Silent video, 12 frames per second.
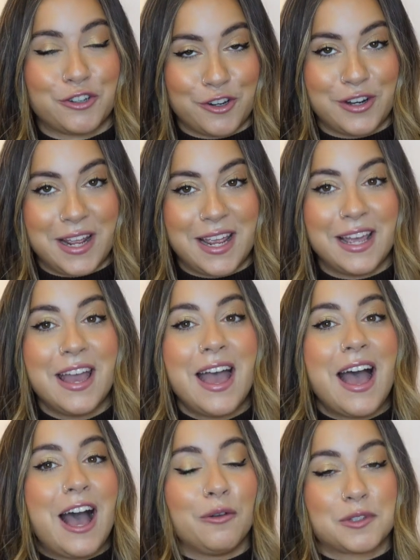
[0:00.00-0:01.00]
truly
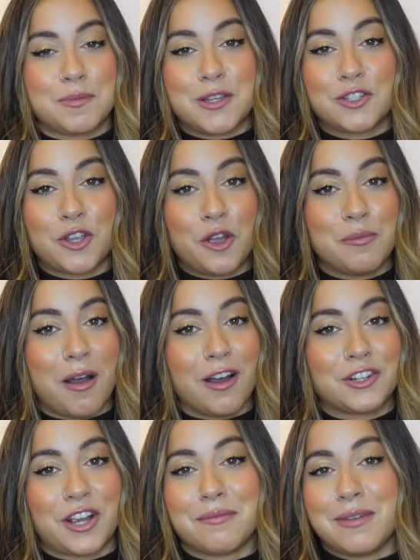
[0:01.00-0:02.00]
helps me so
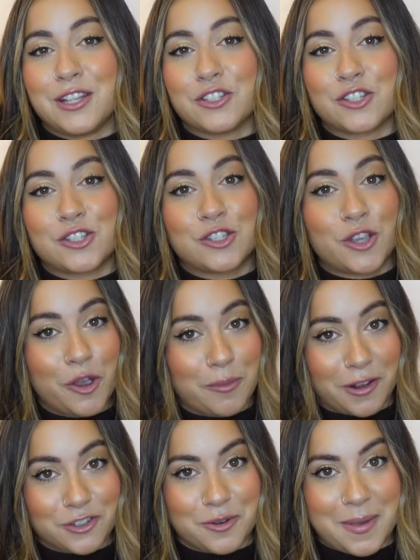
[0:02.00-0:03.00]
much and means so
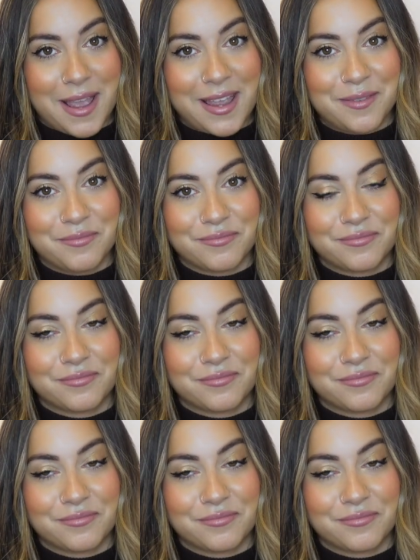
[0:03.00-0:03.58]
much to me.